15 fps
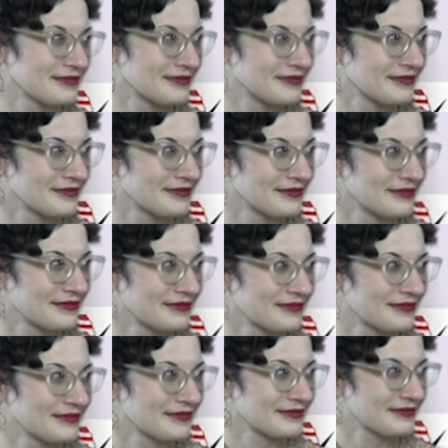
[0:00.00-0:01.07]

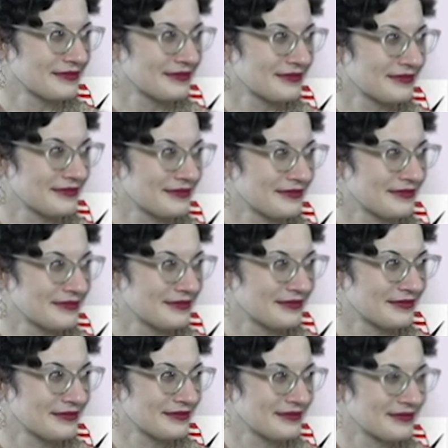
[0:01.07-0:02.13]

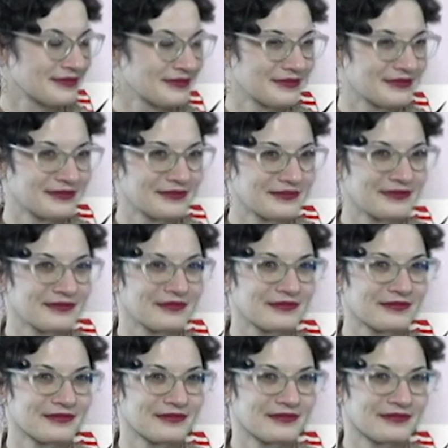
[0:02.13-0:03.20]

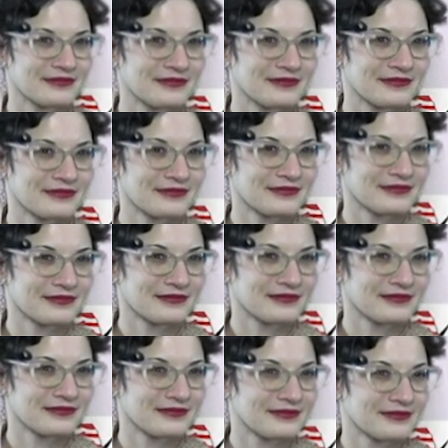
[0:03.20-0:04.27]

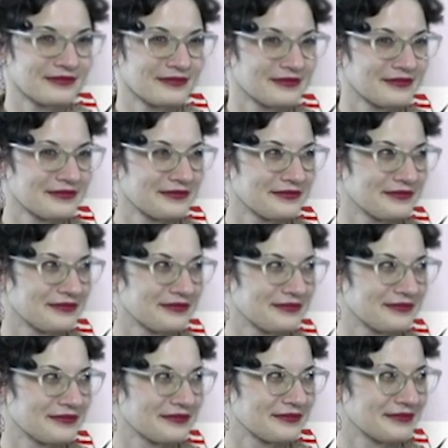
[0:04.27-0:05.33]

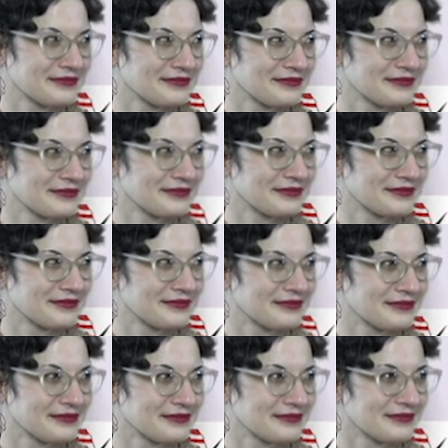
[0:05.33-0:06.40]

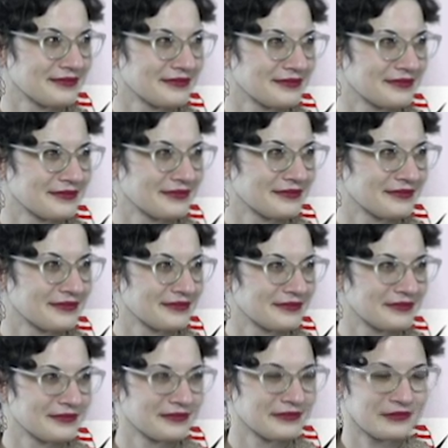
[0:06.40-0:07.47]

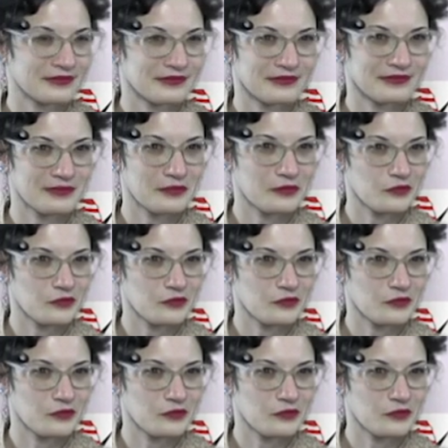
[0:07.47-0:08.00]
No words are spoken by the person on screen.